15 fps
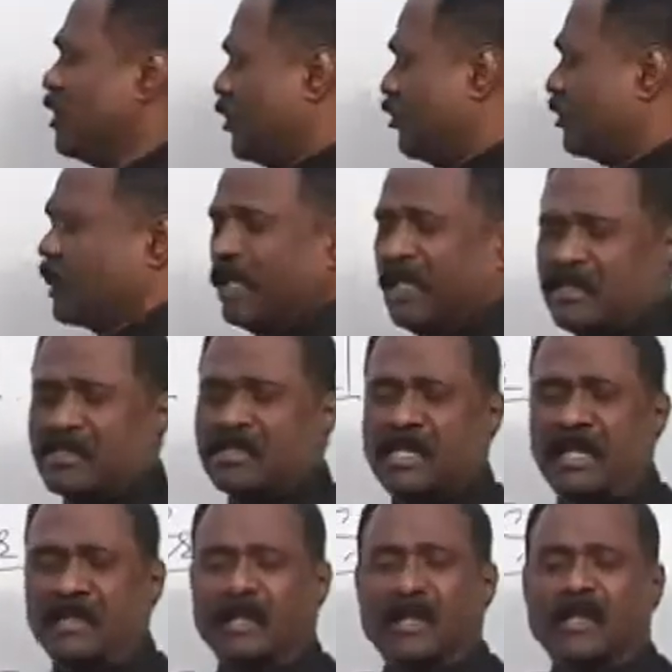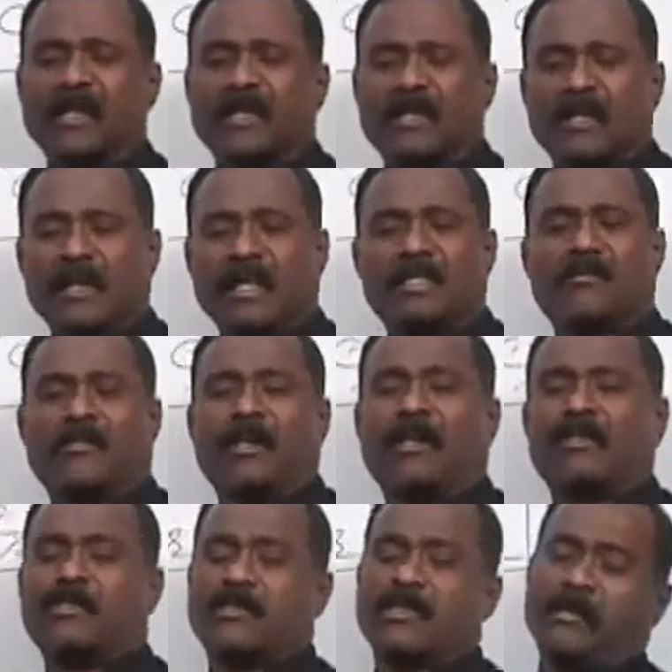You can understand that. Next one also